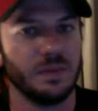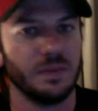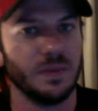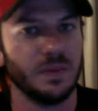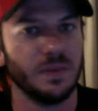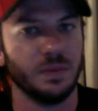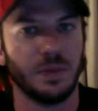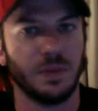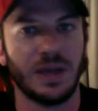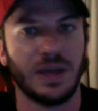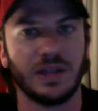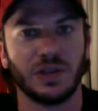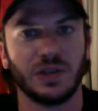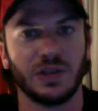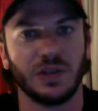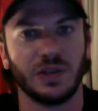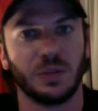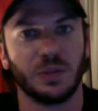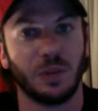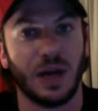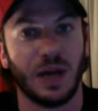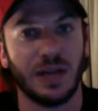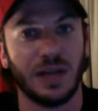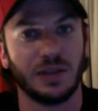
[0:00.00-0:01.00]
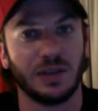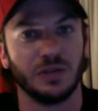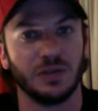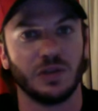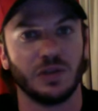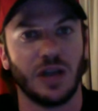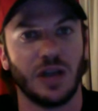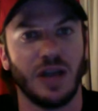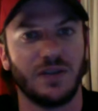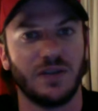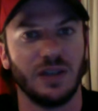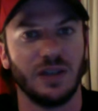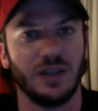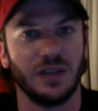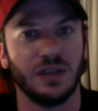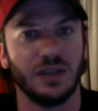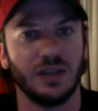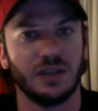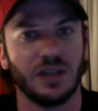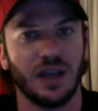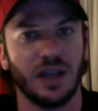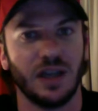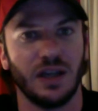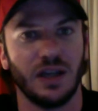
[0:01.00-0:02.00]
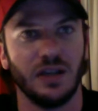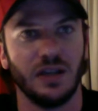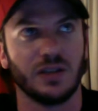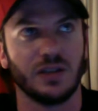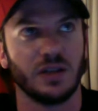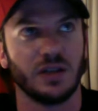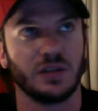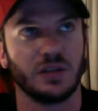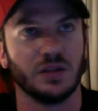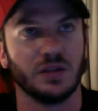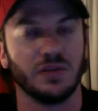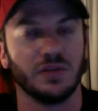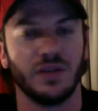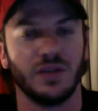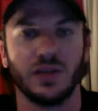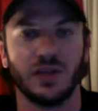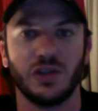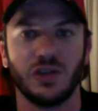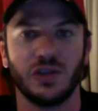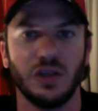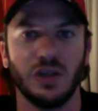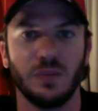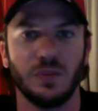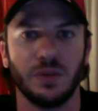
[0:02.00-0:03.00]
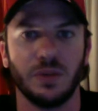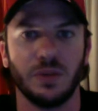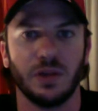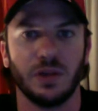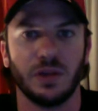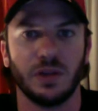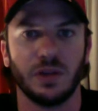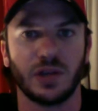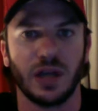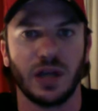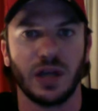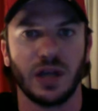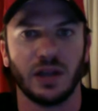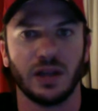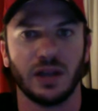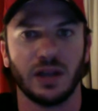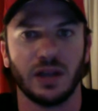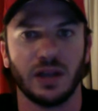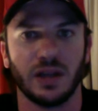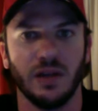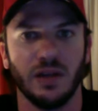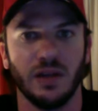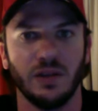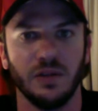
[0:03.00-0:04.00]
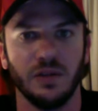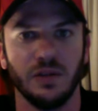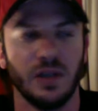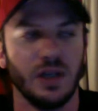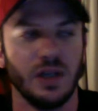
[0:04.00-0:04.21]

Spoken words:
based on his price on DraftKings, and he's also very cheap on a site like Yahoo,